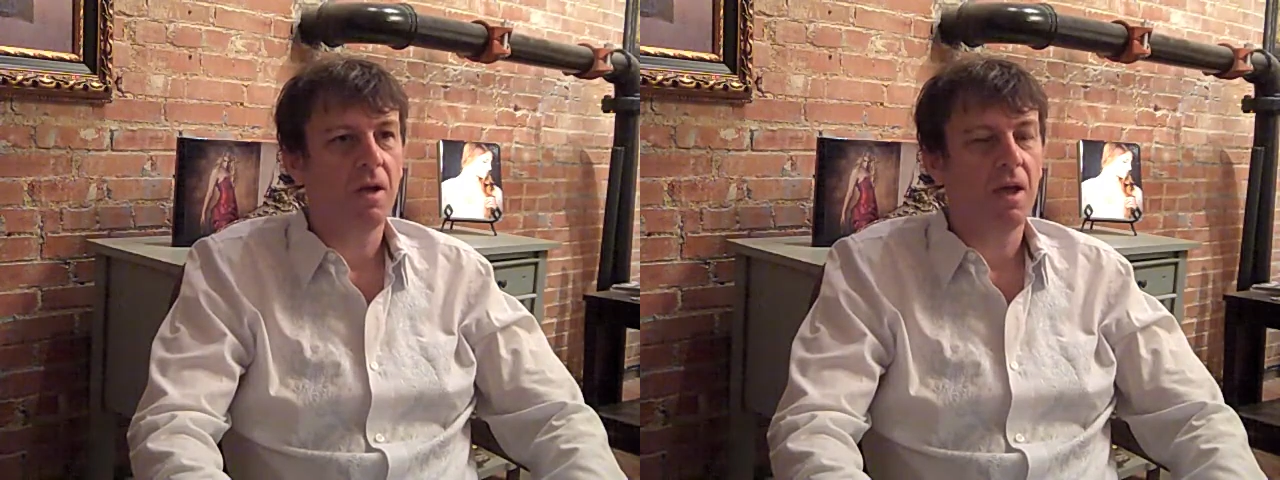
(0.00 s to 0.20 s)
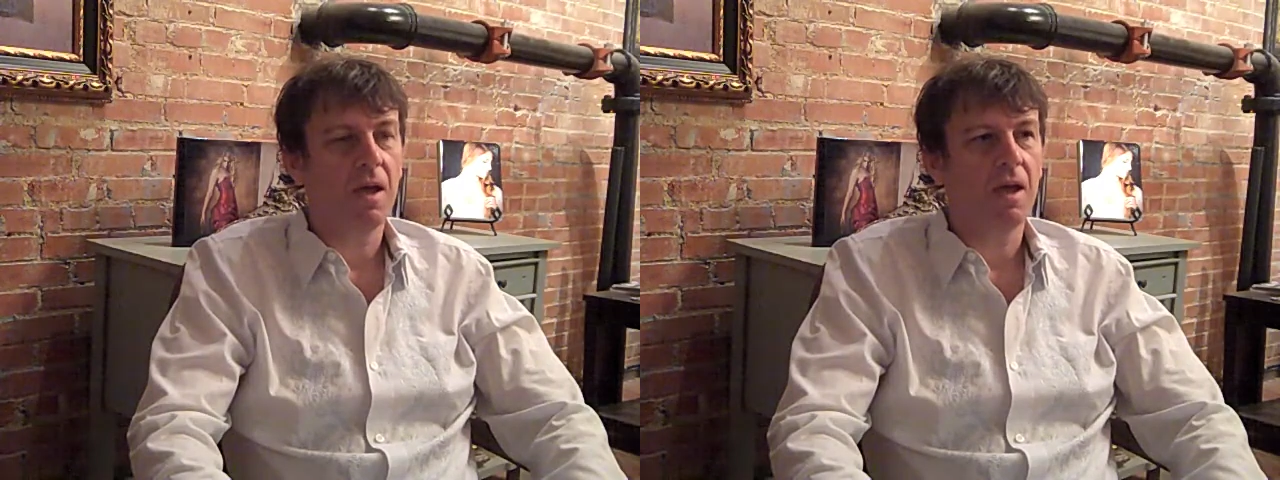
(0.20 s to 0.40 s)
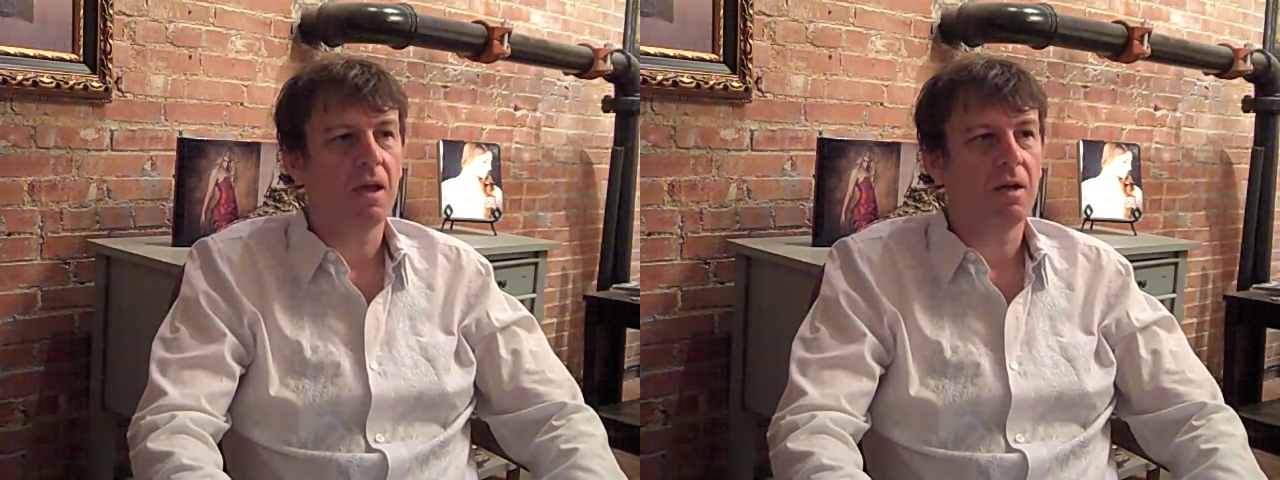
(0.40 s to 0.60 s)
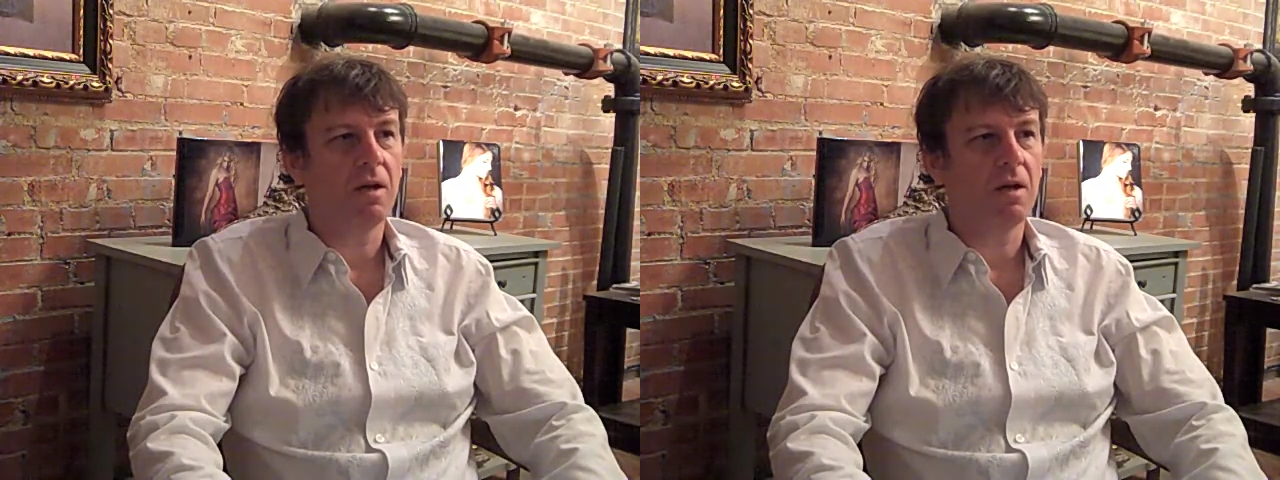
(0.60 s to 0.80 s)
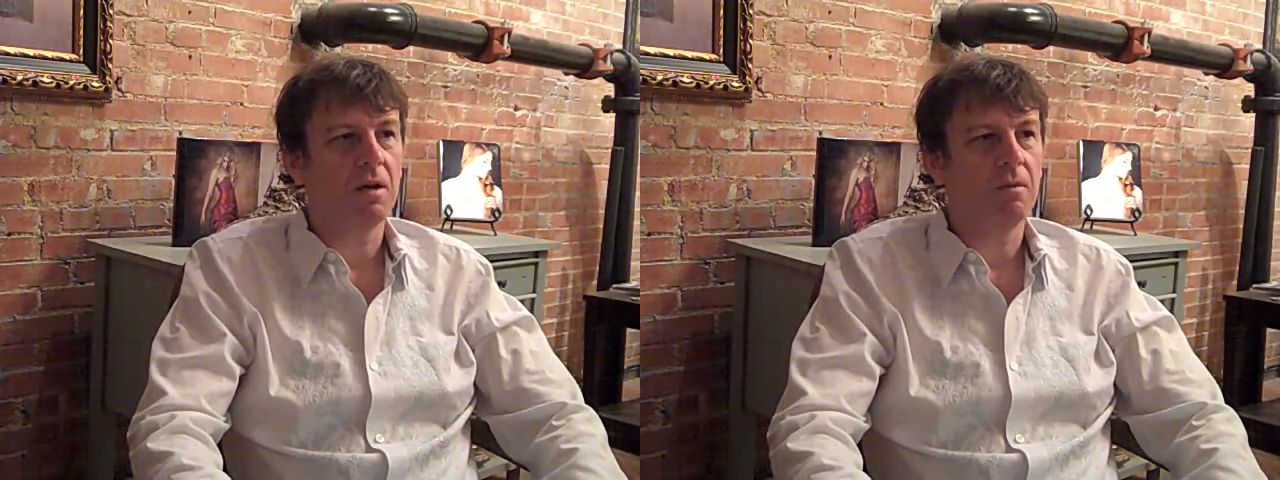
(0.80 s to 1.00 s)

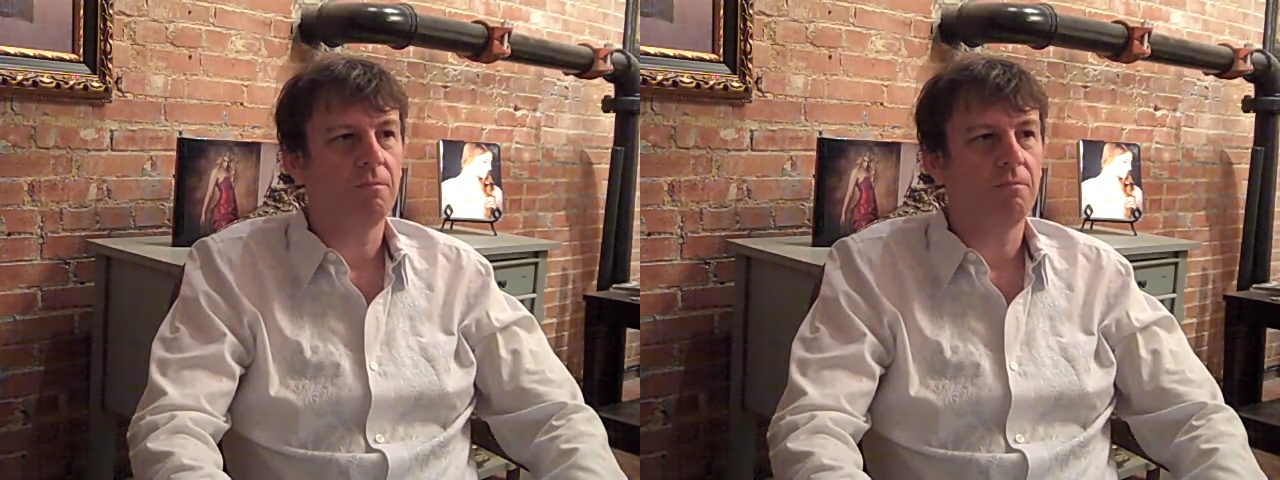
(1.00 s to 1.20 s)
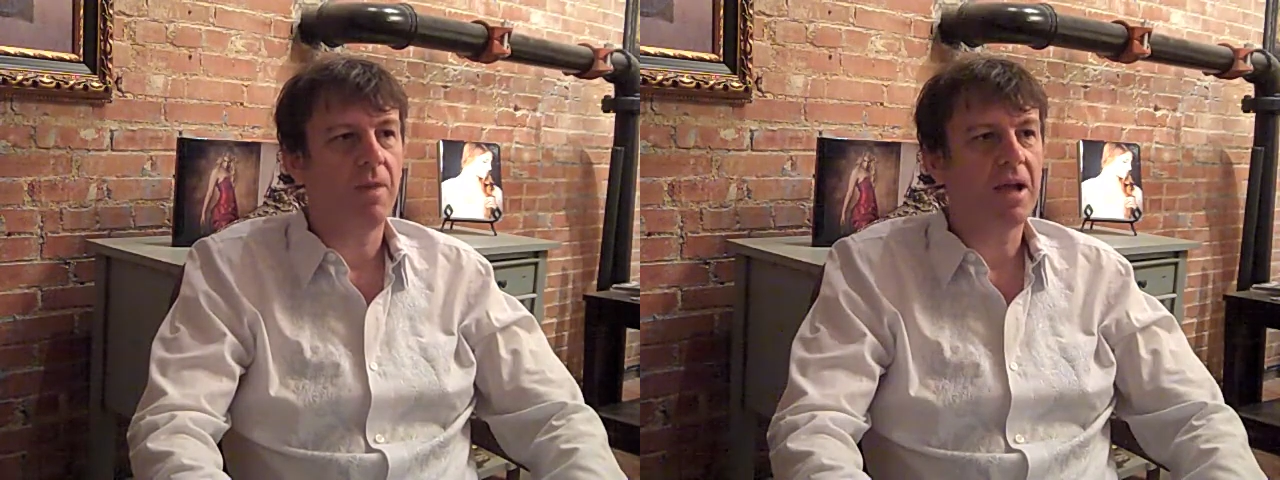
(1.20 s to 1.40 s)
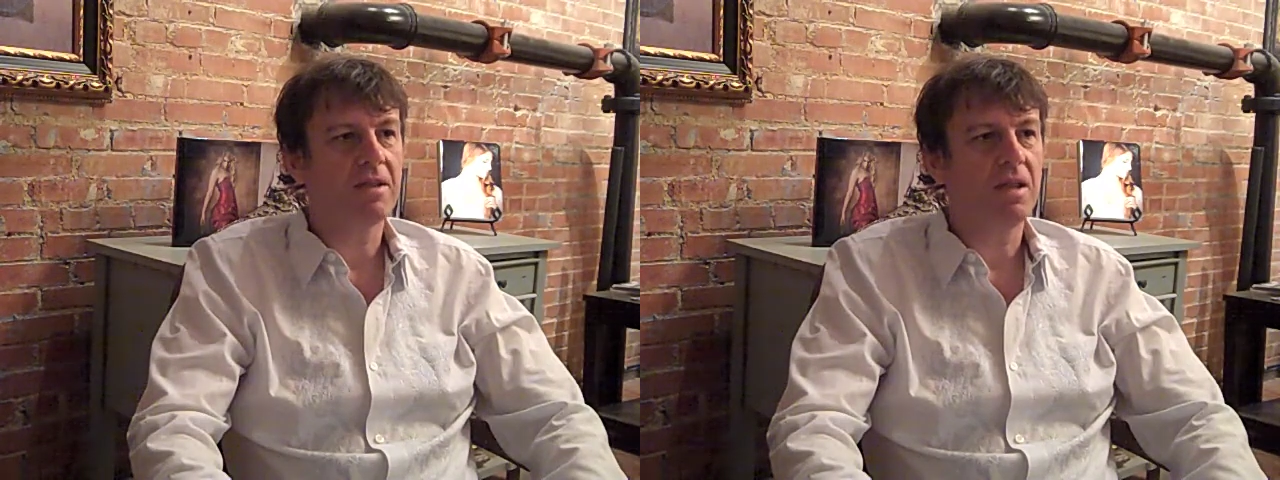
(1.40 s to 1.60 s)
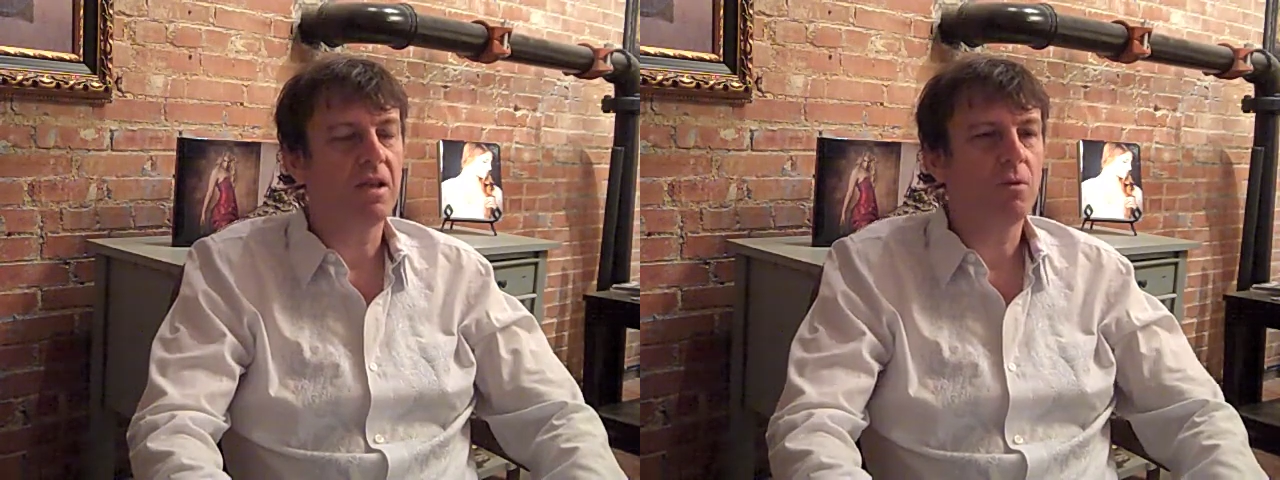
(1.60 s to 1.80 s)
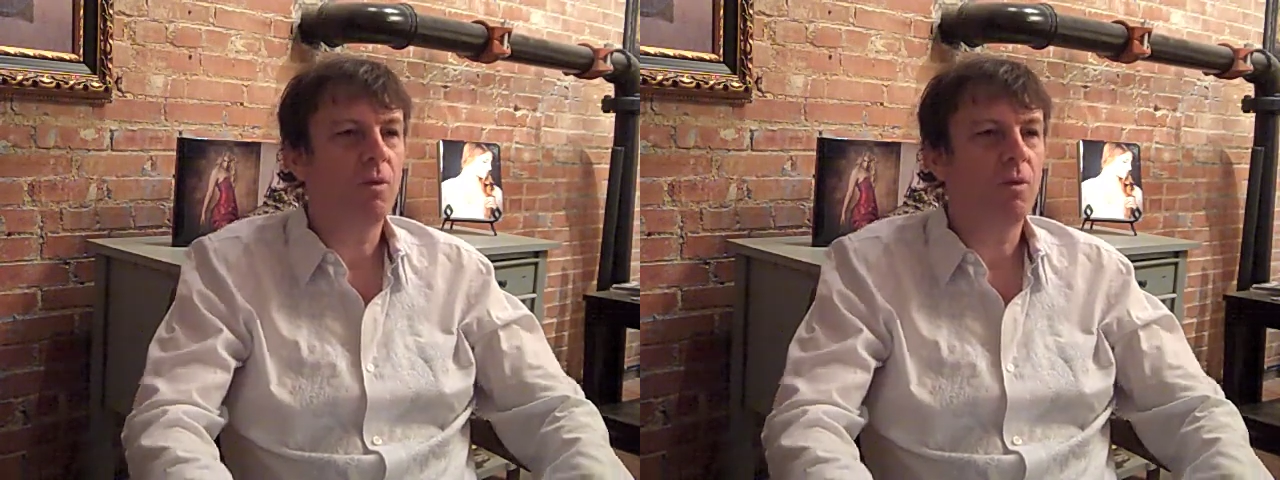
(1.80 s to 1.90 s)
And back then,